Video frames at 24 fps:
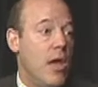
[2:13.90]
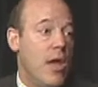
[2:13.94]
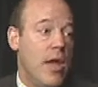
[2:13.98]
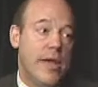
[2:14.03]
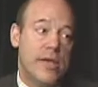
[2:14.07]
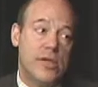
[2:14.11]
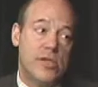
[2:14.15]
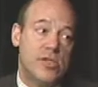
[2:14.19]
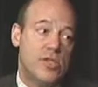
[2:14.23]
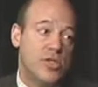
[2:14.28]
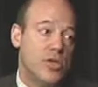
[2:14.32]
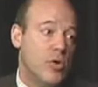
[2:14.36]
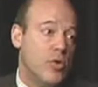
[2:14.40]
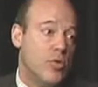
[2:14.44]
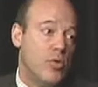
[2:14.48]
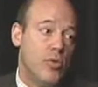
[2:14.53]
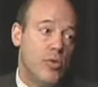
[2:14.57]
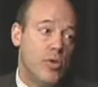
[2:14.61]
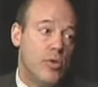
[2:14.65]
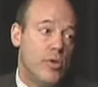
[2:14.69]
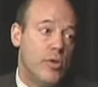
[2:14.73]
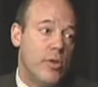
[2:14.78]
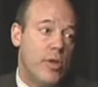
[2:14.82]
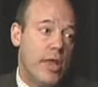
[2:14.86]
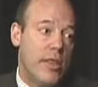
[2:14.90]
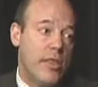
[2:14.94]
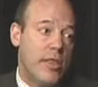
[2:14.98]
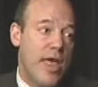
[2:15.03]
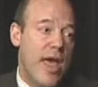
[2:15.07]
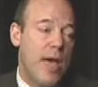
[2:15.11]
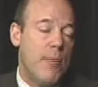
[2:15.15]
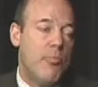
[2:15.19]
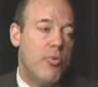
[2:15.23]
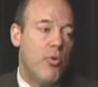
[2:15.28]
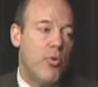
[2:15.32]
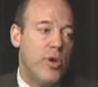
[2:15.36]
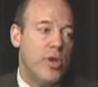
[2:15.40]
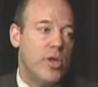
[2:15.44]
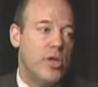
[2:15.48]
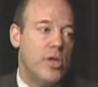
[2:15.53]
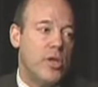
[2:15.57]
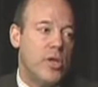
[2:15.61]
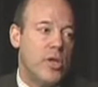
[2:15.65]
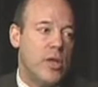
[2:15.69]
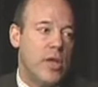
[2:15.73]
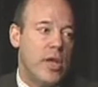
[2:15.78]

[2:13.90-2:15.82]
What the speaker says: And so at that point,